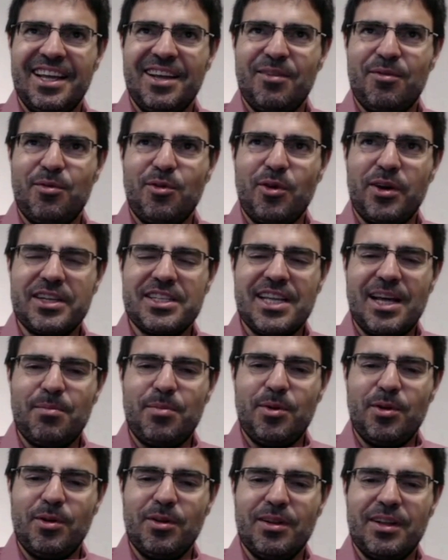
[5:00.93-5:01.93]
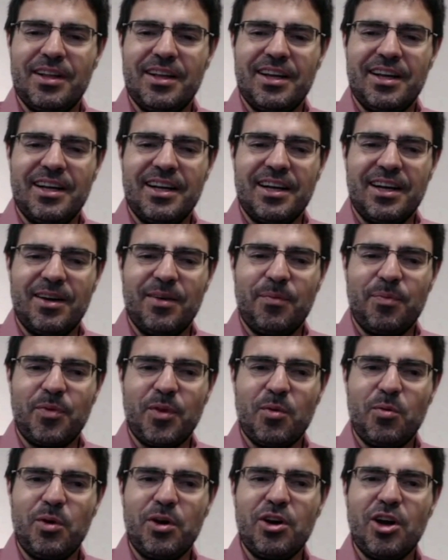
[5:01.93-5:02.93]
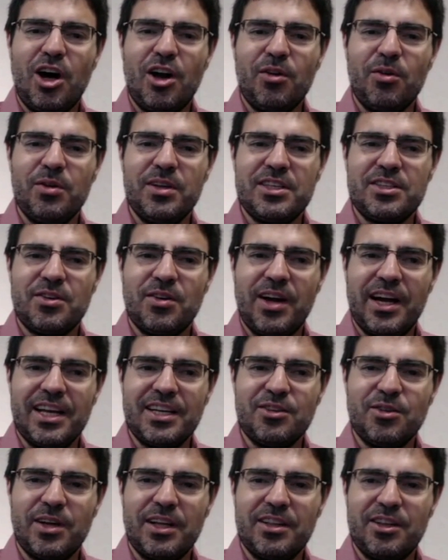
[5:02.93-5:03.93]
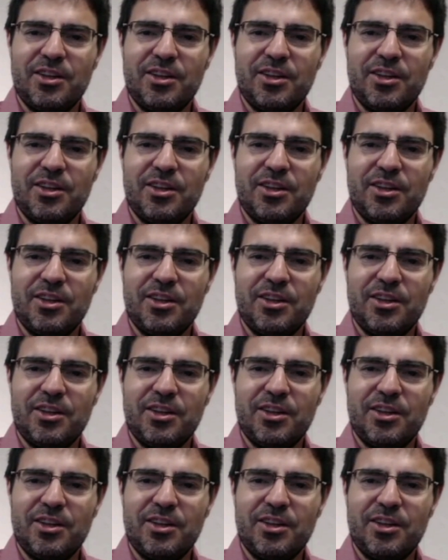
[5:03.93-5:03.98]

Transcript: for example, we're not only trying to get